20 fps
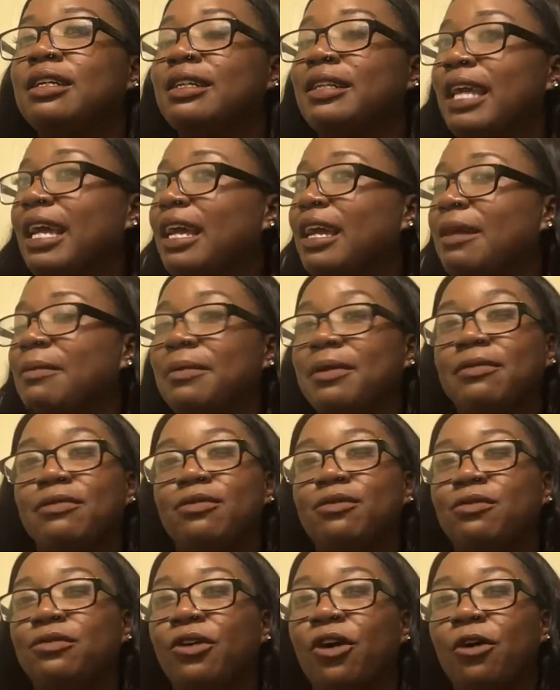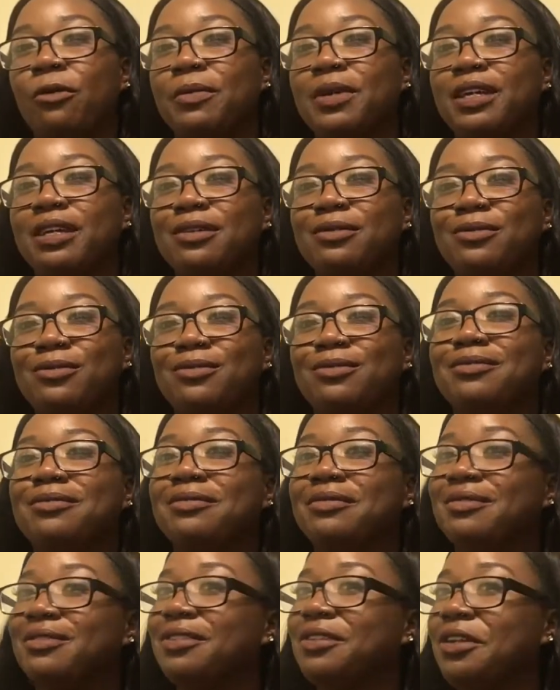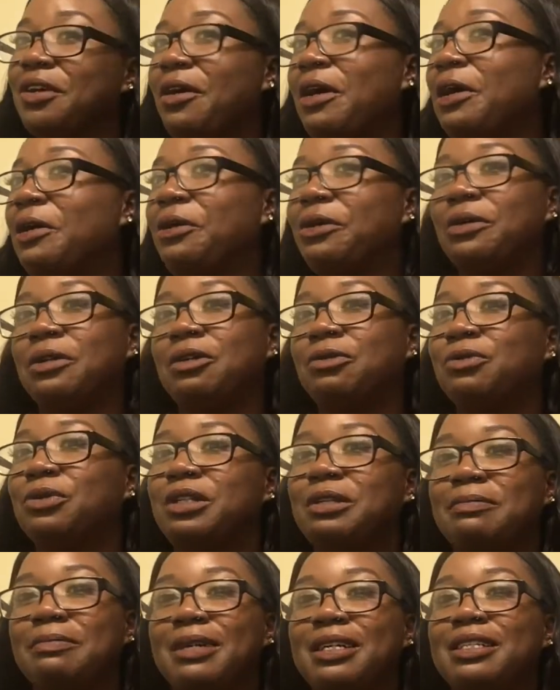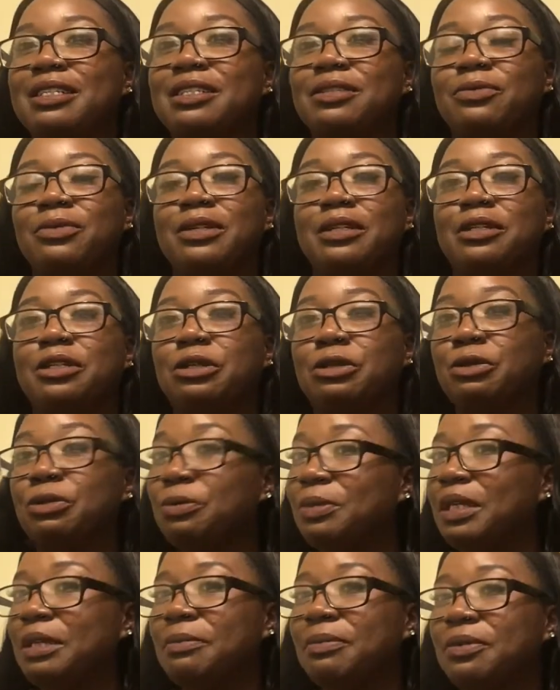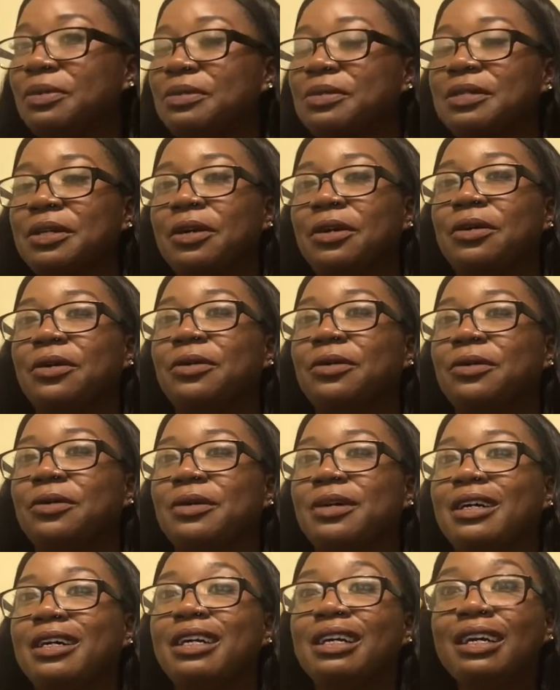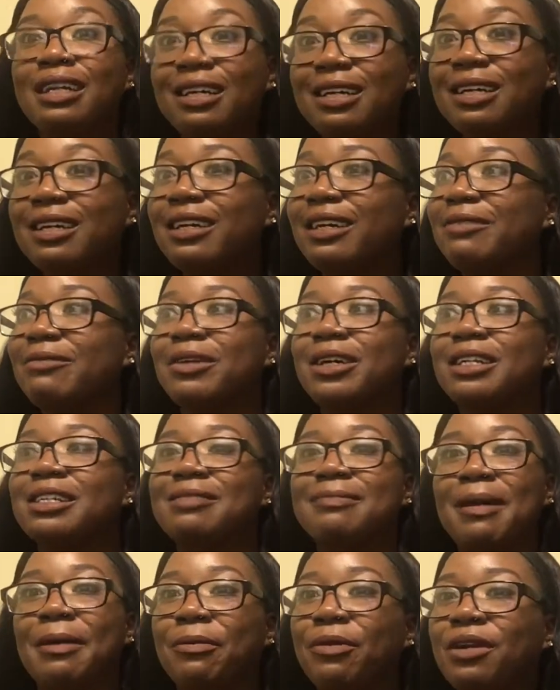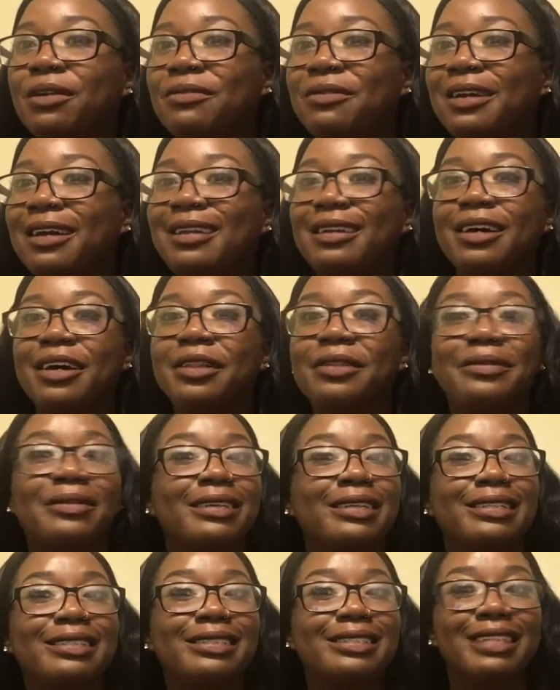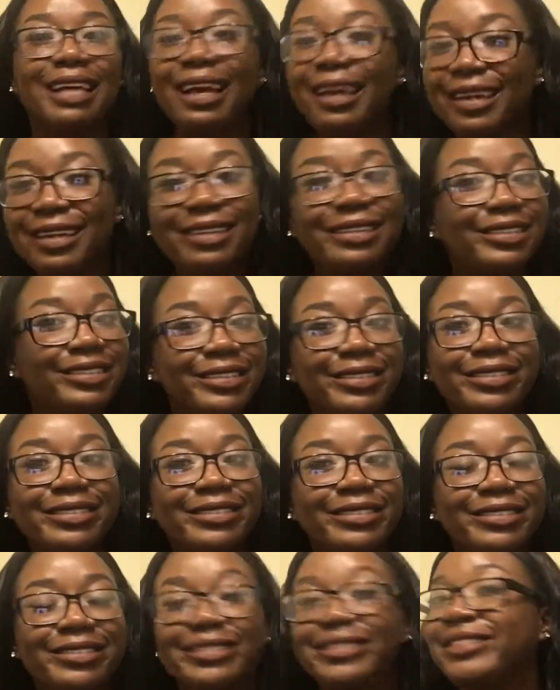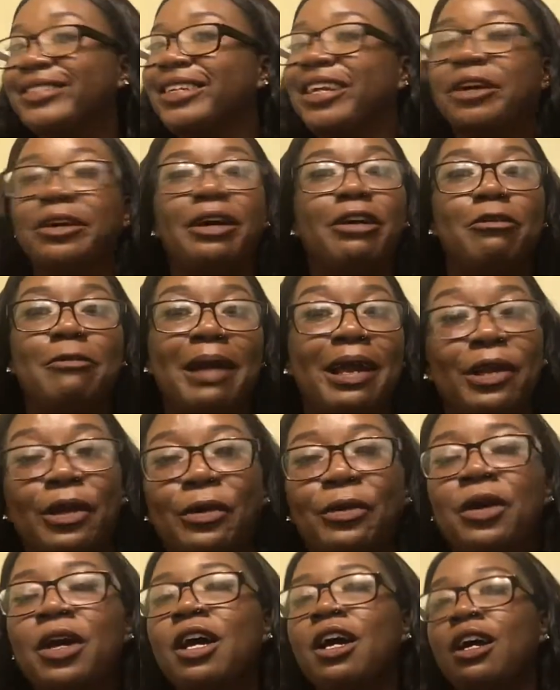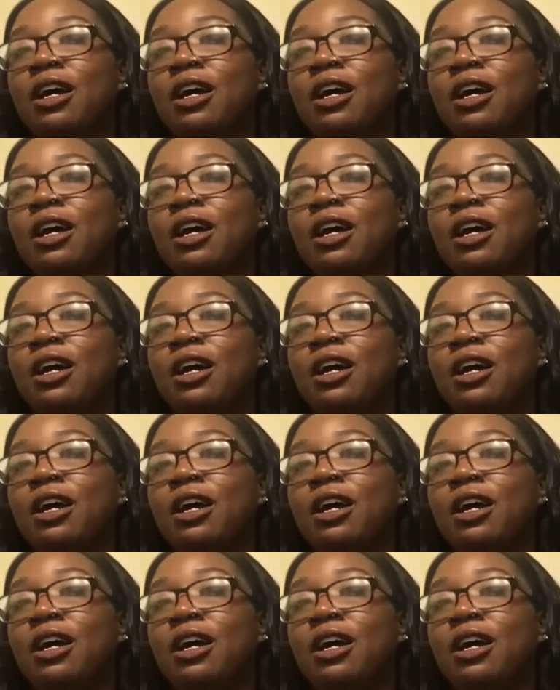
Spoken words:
damn, if you know me, you know I only really messed with two people. So, and one is my boyfriend. The other one is, like, you know, everybody know.